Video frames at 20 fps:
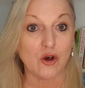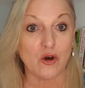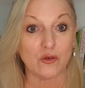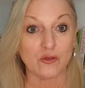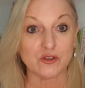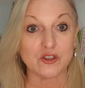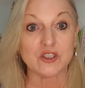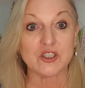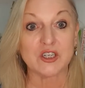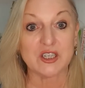
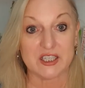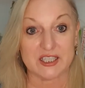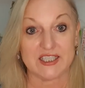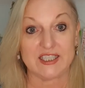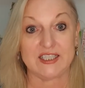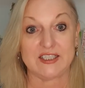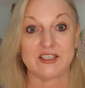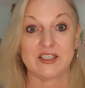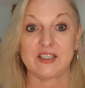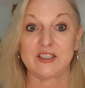often
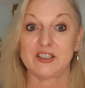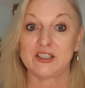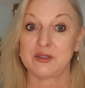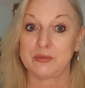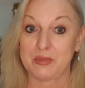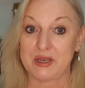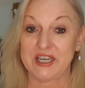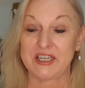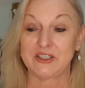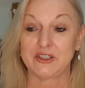lead to
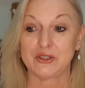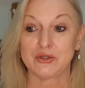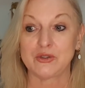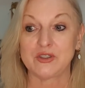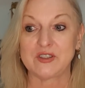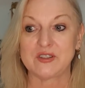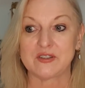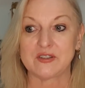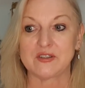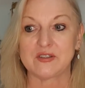bad
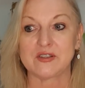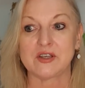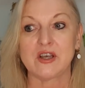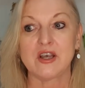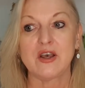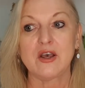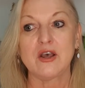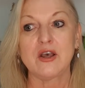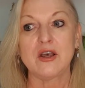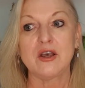choices.
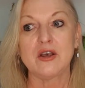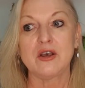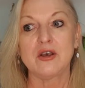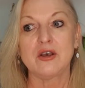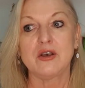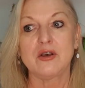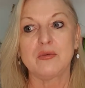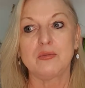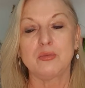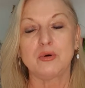
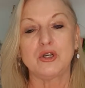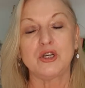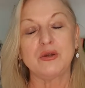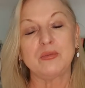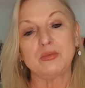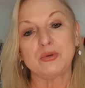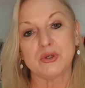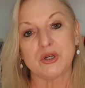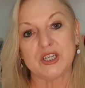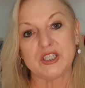Putting
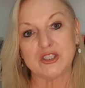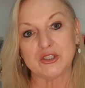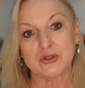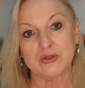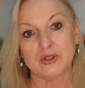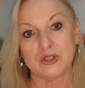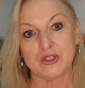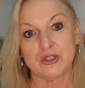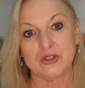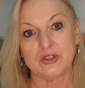pressure
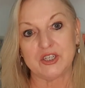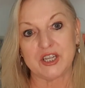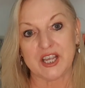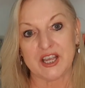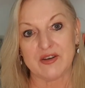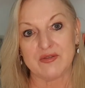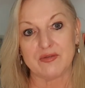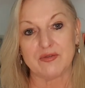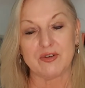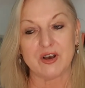on you to
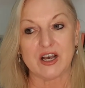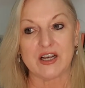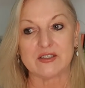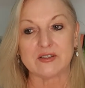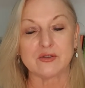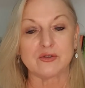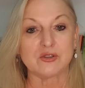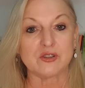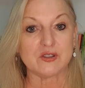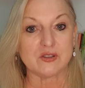get
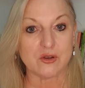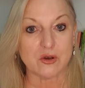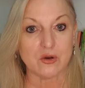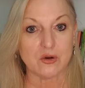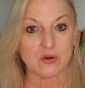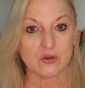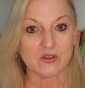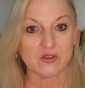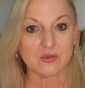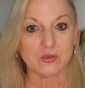fast
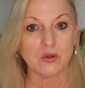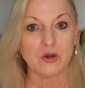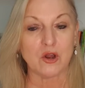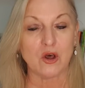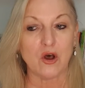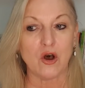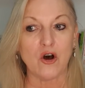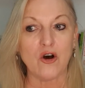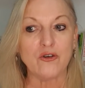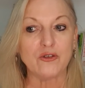results will
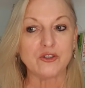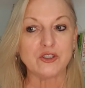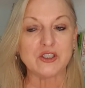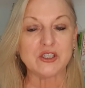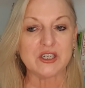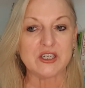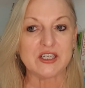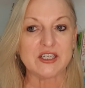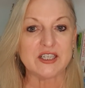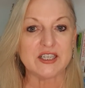
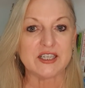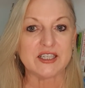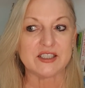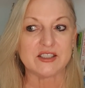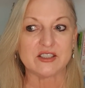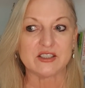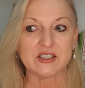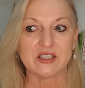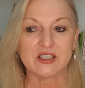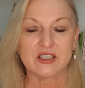often lead
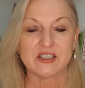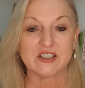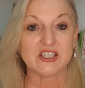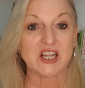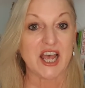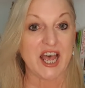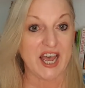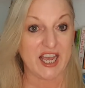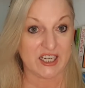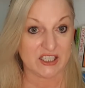
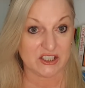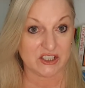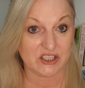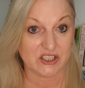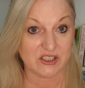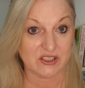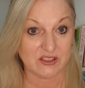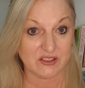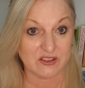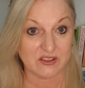to
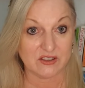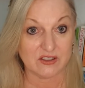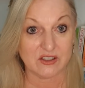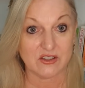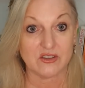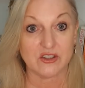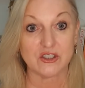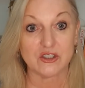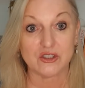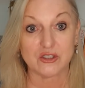actions
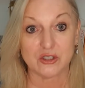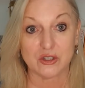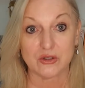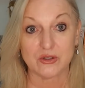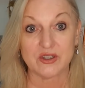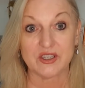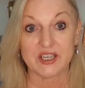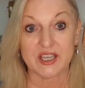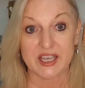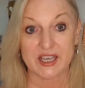that
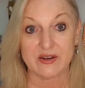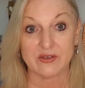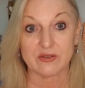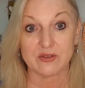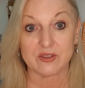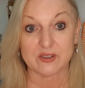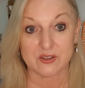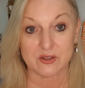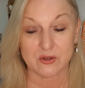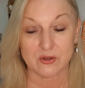don't get
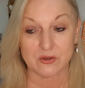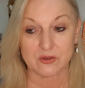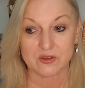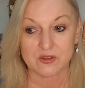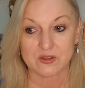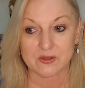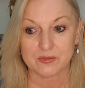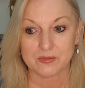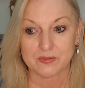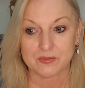
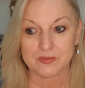results.